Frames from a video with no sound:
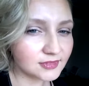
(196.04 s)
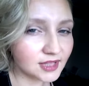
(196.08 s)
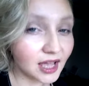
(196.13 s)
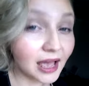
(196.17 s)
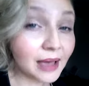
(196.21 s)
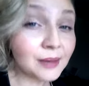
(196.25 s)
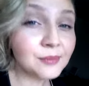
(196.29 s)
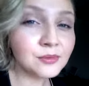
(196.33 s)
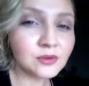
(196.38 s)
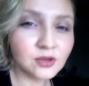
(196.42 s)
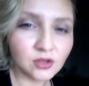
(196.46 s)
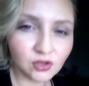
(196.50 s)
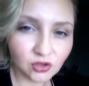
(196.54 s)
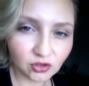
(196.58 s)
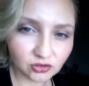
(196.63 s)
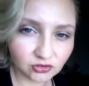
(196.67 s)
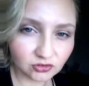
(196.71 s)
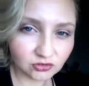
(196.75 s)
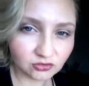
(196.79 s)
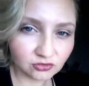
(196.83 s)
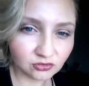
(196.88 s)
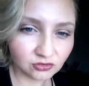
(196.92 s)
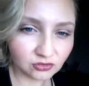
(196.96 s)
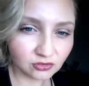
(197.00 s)
I am
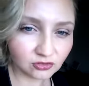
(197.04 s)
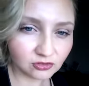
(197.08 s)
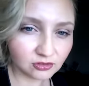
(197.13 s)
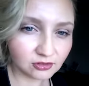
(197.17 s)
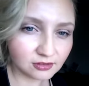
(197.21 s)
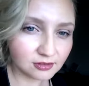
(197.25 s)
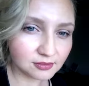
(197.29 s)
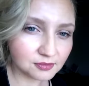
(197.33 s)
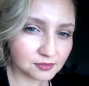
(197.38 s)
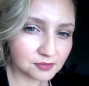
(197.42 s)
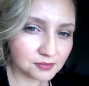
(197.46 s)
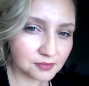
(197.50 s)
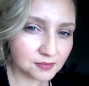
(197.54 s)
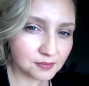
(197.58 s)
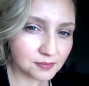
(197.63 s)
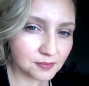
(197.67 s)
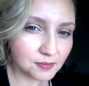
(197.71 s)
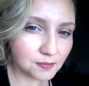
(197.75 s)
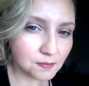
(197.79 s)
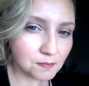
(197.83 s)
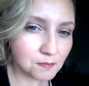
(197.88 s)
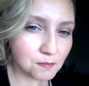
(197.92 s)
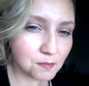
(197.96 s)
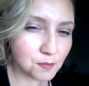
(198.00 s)
good,
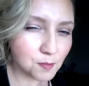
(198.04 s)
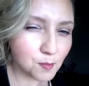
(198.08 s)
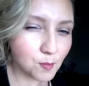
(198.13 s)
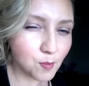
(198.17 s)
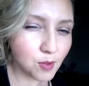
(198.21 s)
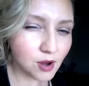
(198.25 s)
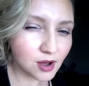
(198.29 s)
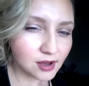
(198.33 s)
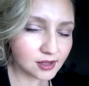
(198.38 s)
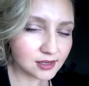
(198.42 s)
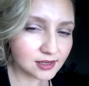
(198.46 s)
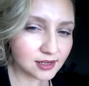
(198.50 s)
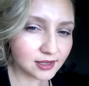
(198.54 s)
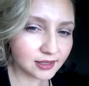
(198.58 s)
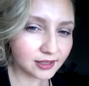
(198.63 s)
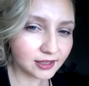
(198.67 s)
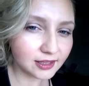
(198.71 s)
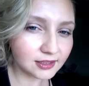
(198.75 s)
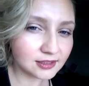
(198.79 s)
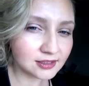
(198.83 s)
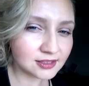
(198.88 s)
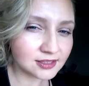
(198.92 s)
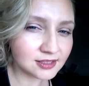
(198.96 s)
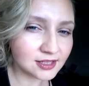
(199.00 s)
but I
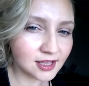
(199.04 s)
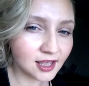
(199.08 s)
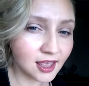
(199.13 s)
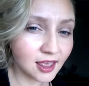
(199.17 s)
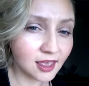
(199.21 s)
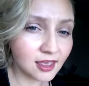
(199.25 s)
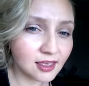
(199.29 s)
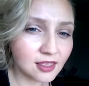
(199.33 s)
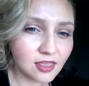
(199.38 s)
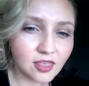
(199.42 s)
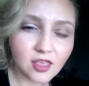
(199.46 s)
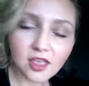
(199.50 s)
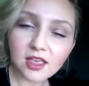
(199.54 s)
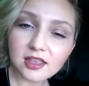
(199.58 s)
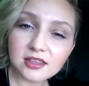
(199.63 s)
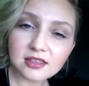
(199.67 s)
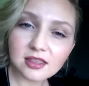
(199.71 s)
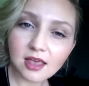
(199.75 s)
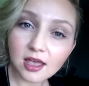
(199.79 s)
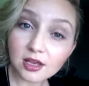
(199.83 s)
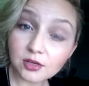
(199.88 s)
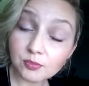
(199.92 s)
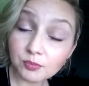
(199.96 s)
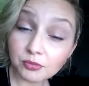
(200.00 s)
can say things
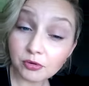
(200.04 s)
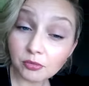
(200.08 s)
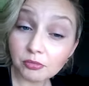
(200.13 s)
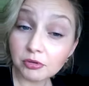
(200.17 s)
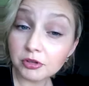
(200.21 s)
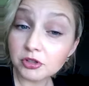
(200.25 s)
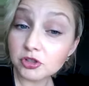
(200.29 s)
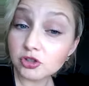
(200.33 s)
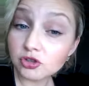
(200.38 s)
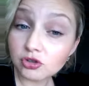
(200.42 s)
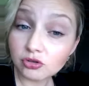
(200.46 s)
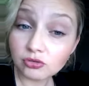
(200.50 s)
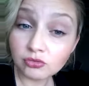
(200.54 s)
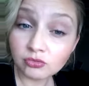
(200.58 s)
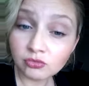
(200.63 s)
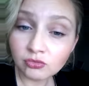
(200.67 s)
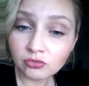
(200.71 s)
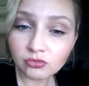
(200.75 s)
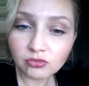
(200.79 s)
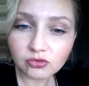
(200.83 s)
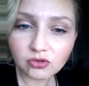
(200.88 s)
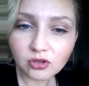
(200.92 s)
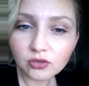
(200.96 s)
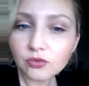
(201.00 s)
that I probably
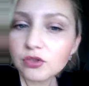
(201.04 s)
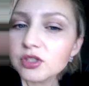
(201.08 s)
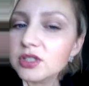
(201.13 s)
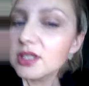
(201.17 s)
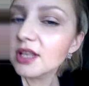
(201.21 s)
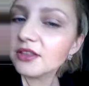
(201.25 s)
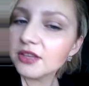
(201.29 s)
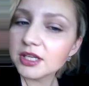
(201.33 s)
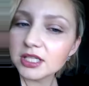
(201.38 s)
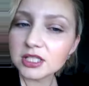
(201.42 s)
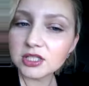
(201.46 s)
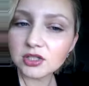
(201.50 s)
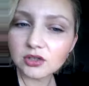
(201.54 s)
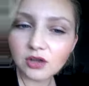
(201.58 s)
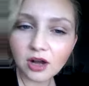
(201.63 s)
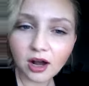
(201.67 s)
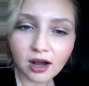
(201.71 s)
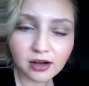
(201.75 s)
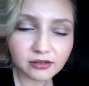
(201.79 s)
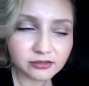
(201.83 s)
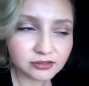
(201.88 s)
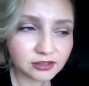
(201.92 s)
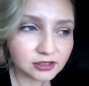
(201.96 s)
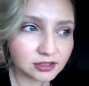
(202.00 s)
shouldn't. There is nothing to
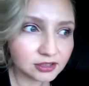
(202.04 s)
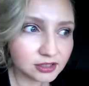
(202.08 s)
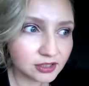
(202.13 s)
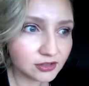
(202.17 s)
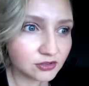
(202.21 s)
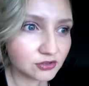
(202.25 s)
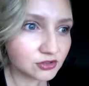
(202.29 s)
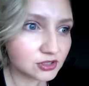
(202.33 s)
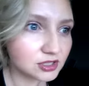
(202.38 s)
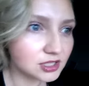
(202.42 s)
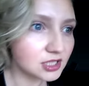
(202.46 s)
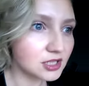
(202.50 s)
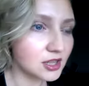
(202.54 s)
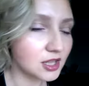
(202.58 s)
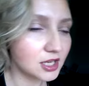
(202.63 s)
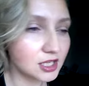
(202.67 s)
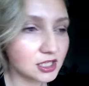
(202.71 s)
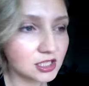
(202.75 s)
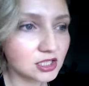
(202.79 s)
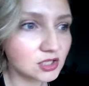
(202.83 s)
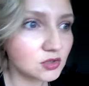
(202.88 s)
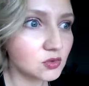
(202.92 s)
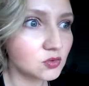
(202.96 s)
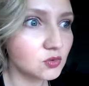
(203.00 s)
cover, there is
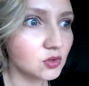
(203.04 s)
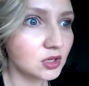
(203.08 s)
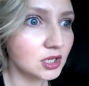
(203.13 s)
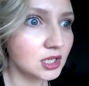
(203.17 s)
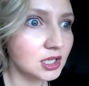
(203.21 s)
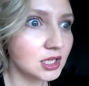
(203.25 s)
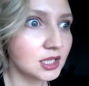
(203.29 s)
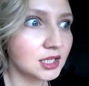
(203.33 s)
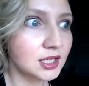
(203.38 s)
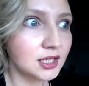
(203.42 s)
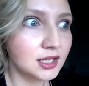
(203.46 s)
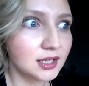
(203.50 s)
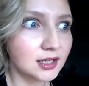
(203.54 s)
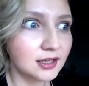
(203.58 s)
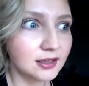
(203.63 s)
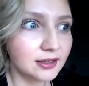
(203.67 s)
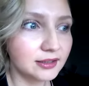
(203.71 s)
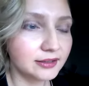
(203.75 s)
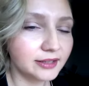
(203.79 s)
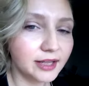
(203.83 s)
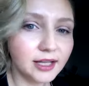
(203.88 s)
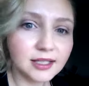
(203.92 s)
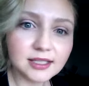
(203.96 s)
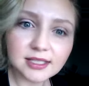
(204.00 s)
nothing to
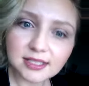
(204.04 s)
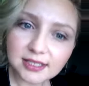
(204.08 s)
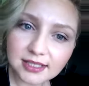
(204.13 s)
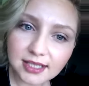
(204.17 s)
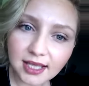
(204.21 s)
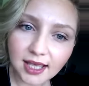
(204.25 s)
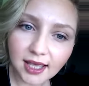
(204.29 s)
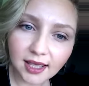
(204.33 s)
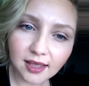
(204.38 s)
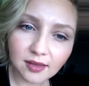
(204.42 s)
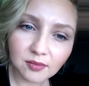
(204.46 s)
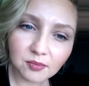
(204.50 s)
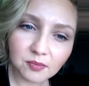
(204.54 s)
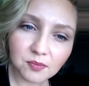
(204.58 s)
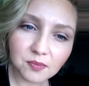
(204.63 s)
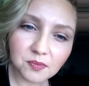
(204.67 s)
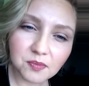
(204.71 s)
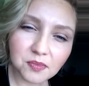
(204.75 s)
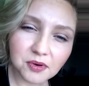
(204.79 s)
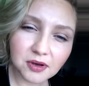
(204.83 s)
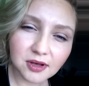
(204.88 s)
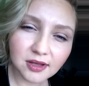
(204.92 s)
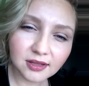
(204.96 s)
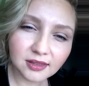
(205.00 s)
not say,
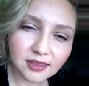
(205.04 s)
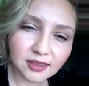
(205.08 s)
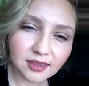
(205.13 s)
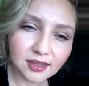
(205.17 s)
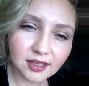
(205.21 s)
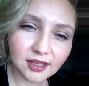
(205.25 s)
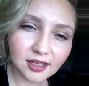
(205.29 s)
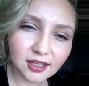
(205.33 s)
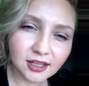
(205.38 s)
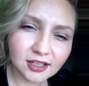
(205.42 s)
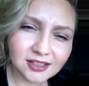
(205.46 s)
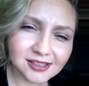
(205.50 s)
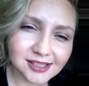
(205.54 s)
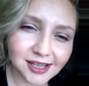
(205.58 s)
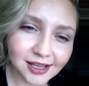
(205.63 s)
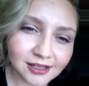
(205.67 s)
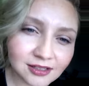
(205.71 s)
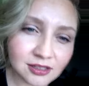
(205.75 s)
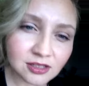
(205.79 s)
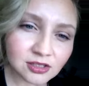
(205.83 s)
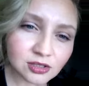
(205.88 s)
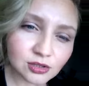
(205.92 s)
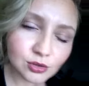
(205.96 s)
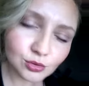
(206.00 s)
but they
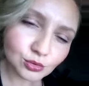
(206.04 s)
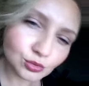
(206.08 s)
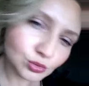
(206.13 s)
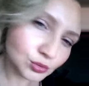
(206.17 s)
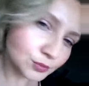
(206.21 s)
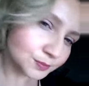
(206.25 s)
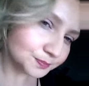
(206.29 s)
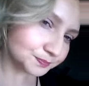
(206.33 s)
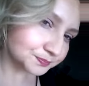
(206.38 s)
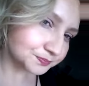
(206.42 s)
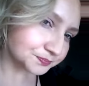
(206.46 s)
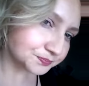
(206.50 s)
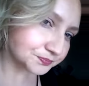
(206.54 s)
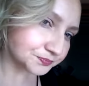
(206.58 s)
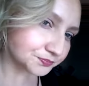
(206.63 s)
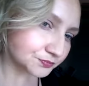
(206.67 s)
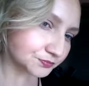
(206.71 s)
tend to